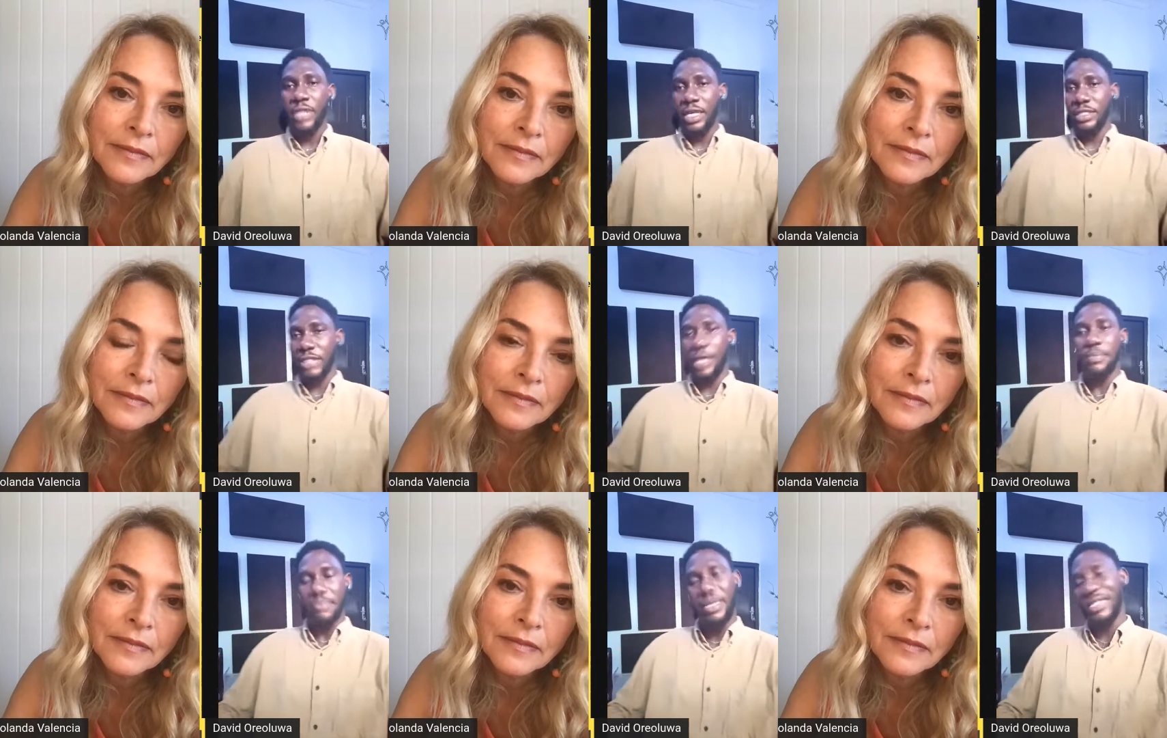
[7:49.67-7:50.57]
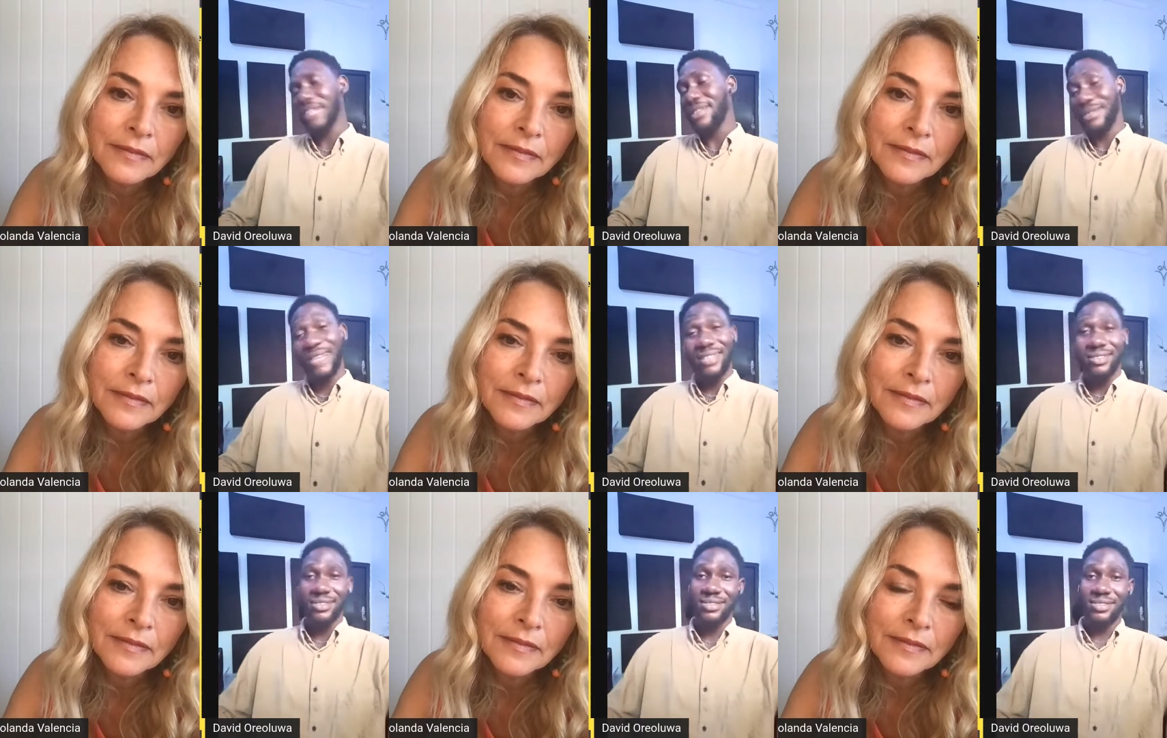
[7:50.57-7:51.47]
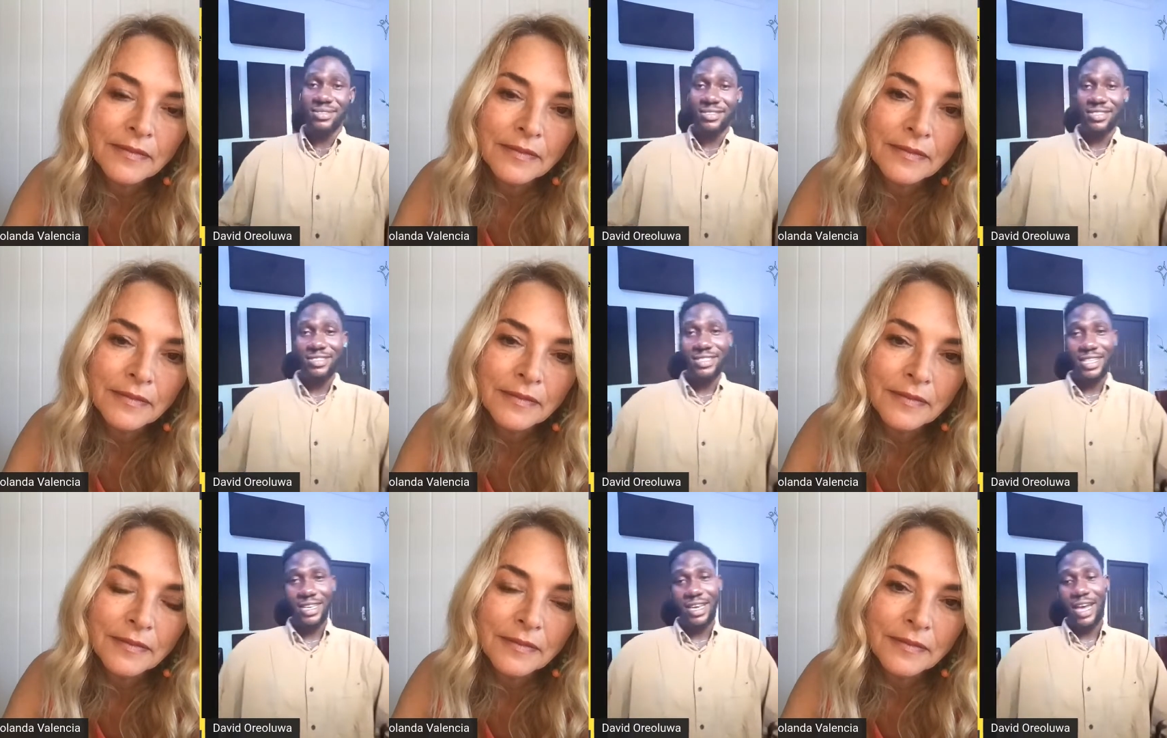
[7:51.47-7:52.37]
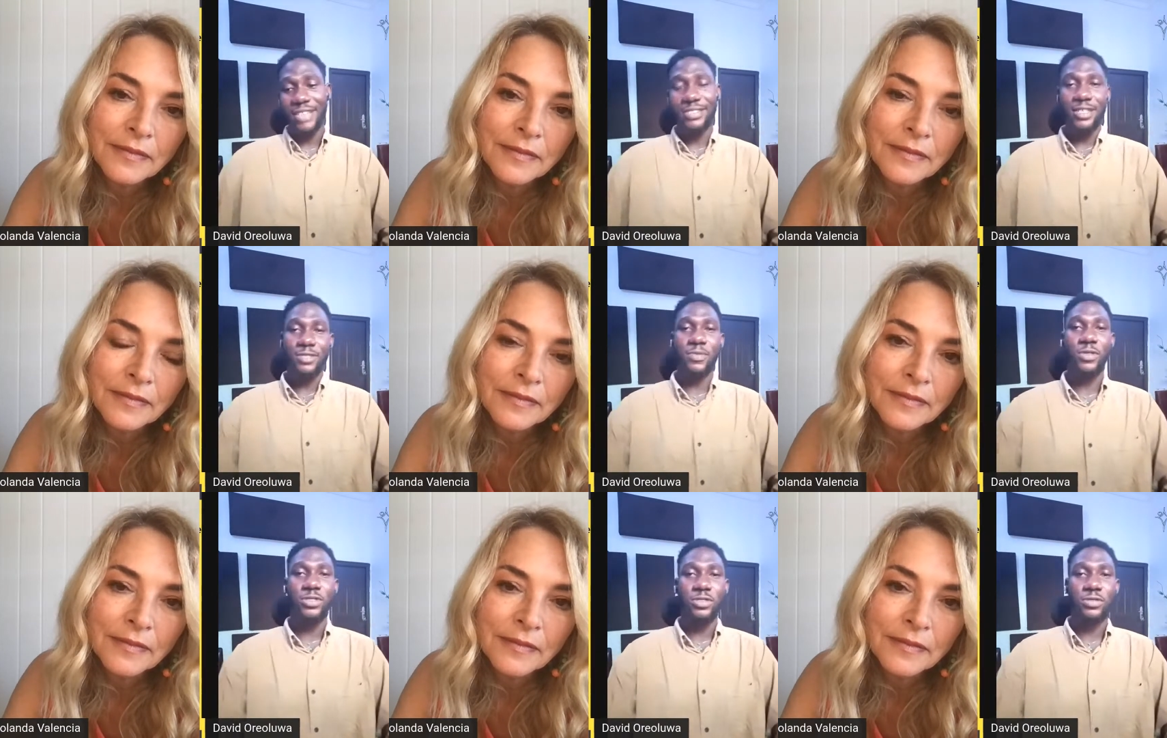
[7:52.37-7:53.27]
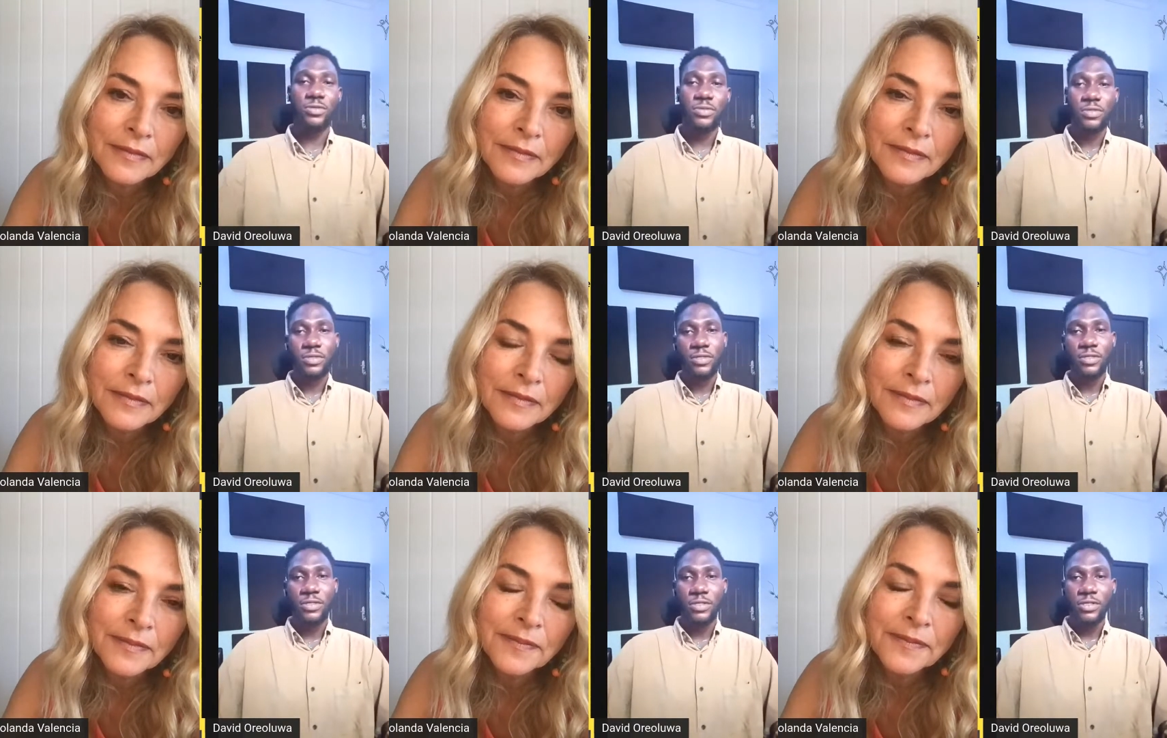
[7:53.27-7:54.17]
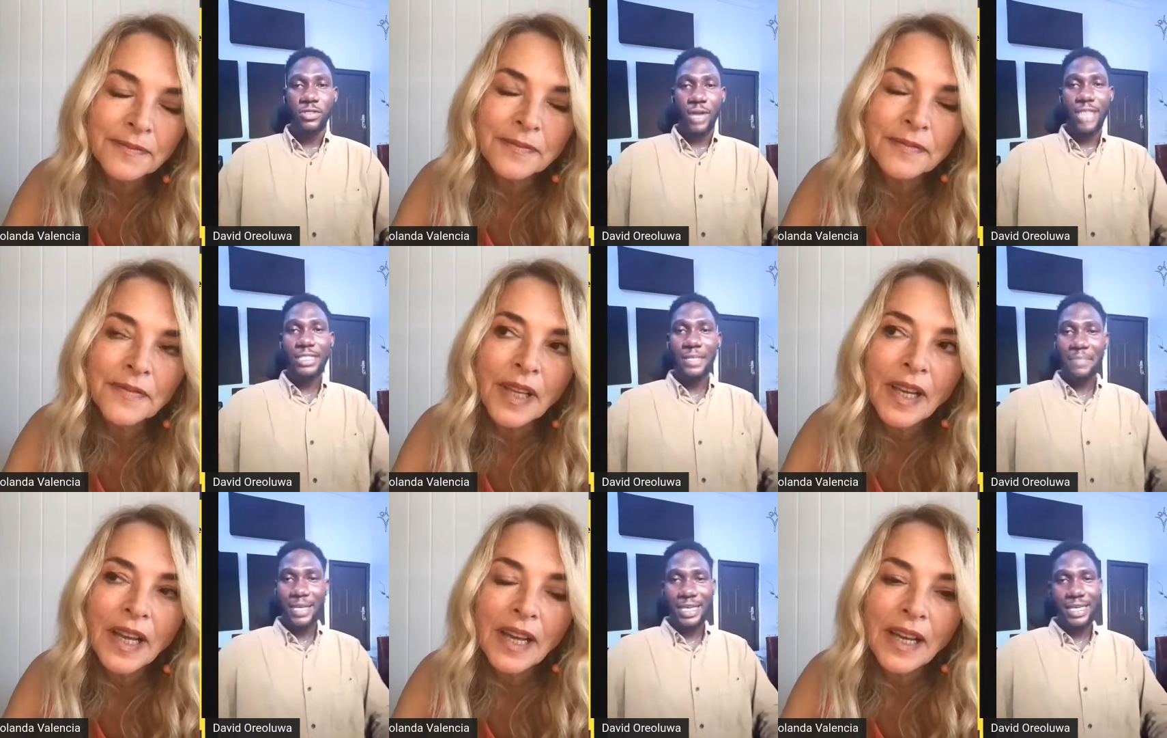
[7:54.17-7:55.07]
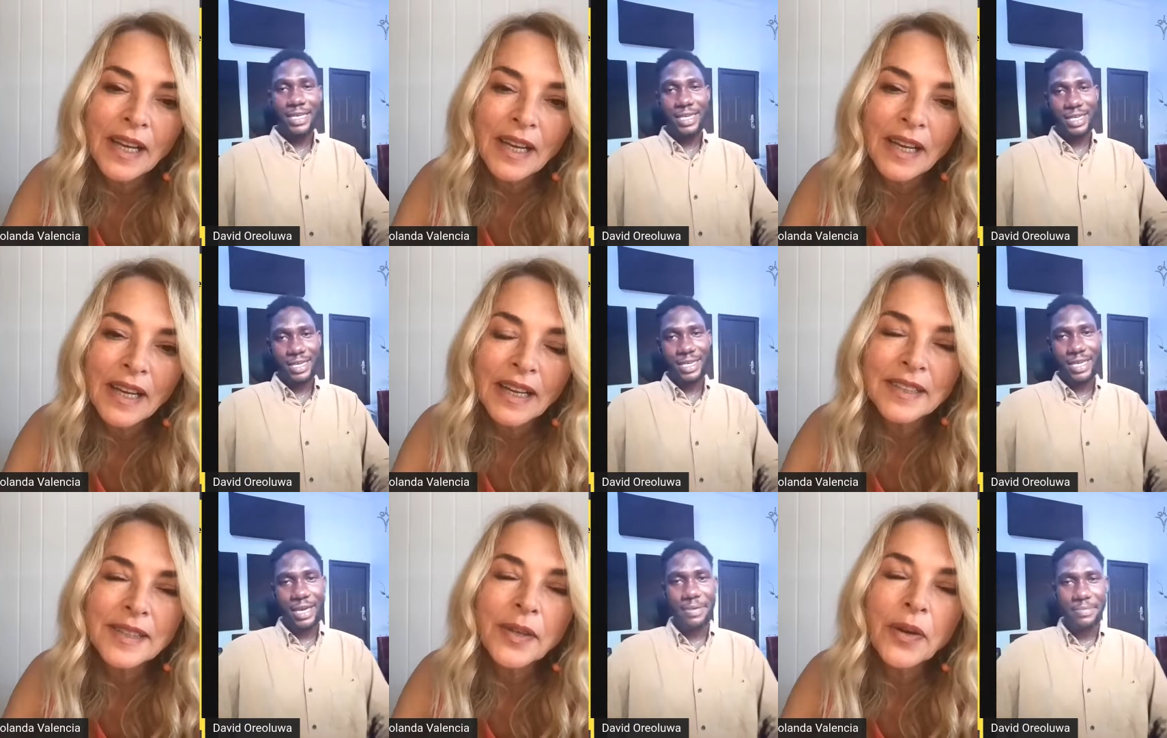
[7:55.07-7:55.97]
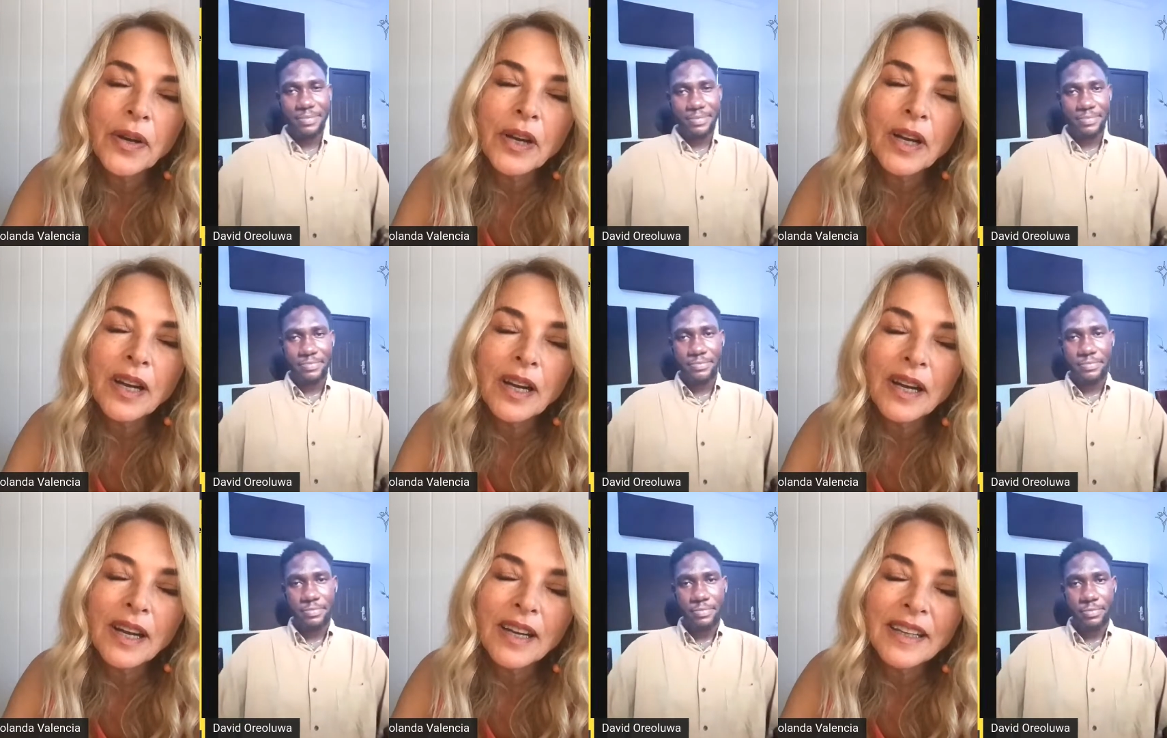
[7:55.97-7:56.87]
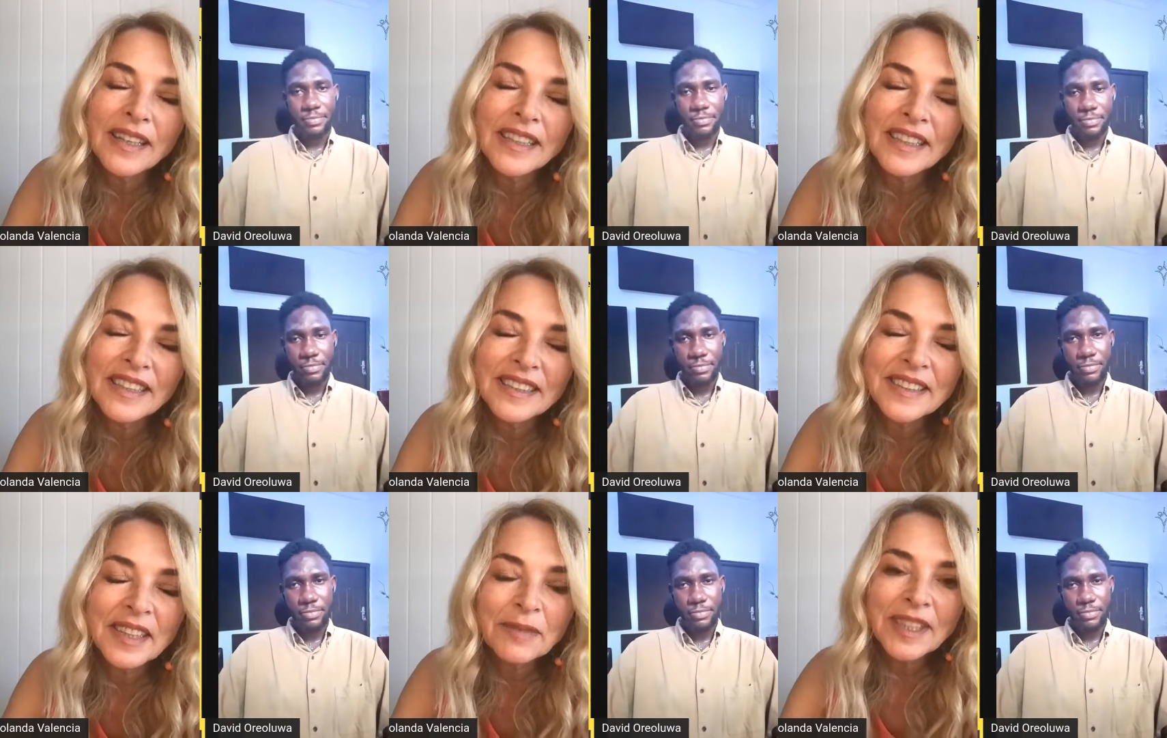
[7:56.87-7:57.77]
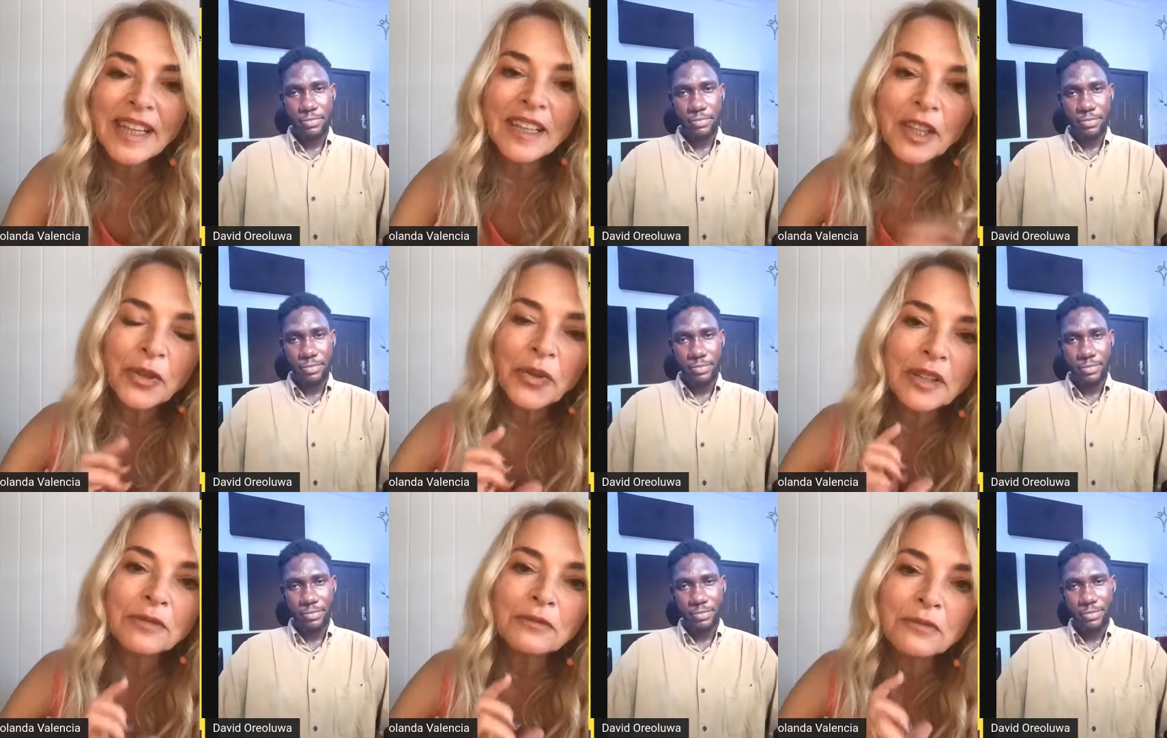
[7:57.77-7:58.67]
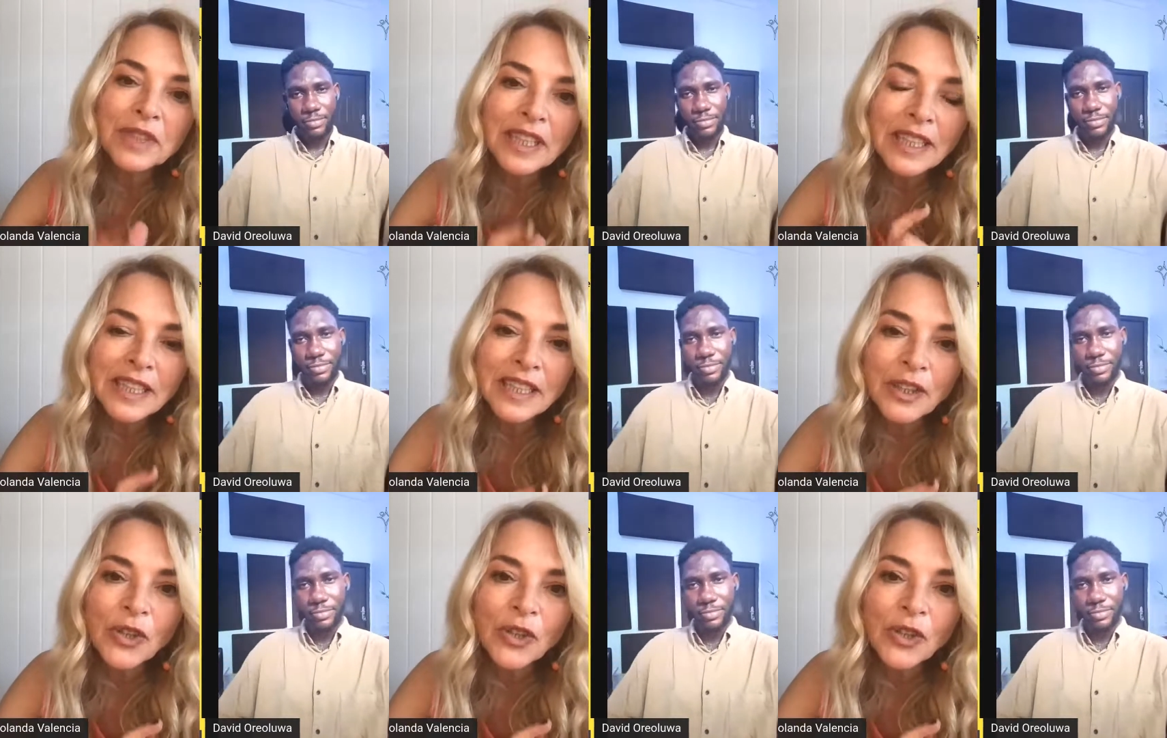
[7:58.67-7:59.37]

Speaker 1: and uh, I think that is just the answer to what you mm -hmm. asked me.
Speaker 2: Yeah. So it seems like you are really